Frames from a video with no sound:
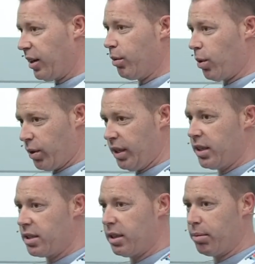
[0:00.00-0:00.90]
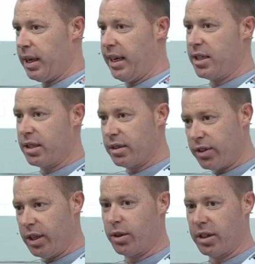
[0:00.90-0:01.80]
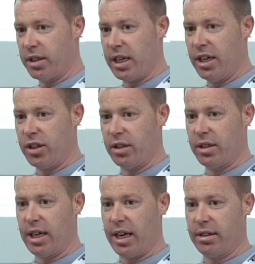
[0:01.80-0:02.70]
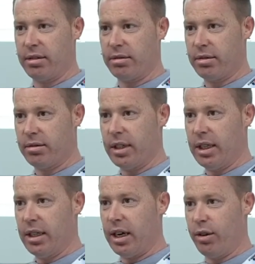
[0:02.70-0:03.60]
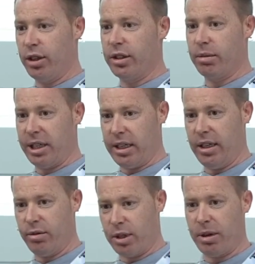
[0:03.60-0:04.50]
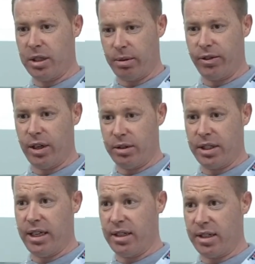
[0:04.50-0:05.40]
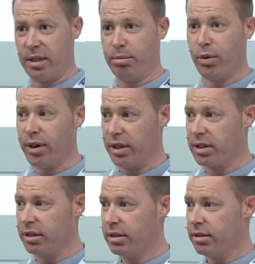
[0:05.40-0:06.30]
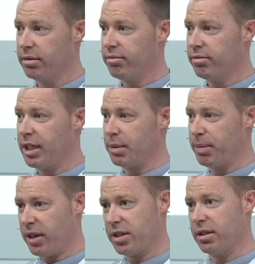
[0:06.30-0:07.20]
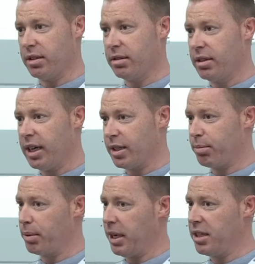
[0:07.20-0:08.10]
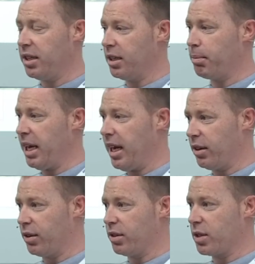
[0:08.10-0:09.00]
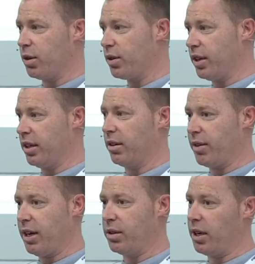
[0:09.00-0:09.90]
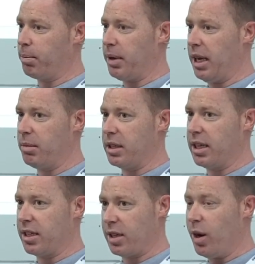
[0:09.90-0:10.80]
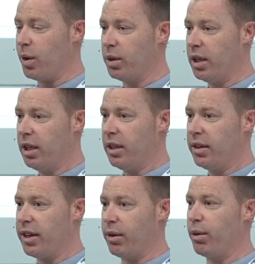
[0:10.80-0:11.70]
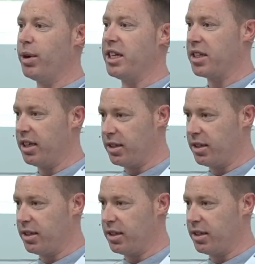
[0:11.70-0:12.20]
early warnings in place for the organizations that are ultimately responsible for their own tenants is important. This person has a propensity to pay or a scoring around their payment that's low. They're a risk